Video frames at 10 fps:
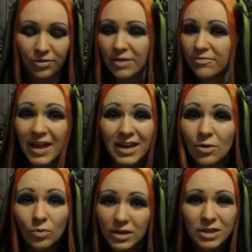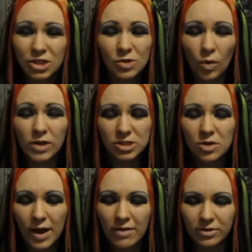If any religion
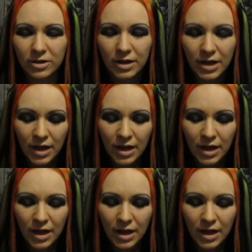whatsoever